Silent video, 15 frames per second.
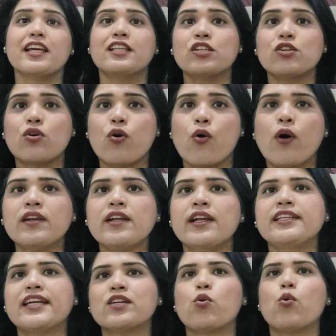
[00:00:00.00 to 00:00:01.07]
in the All
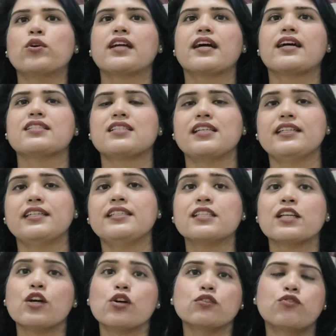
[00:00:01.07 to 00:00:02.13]
India quota
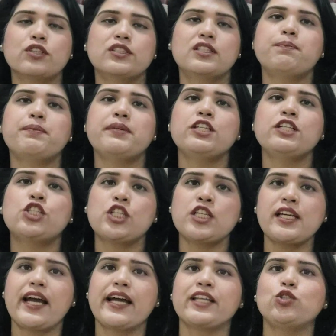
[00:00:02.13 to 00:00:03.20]
seats for the
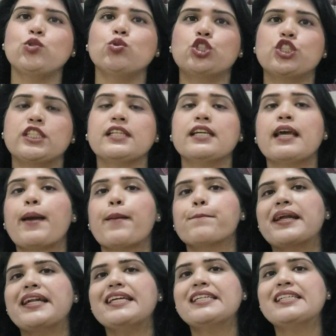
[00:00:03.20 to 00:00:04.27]
PG and UG
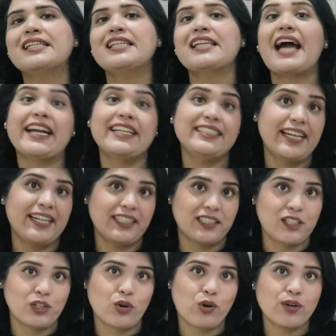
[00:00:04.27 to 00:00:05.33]
medical and
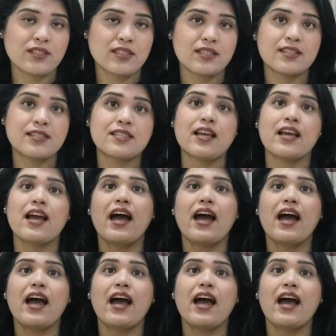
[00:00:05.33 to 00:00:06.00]
dental courses,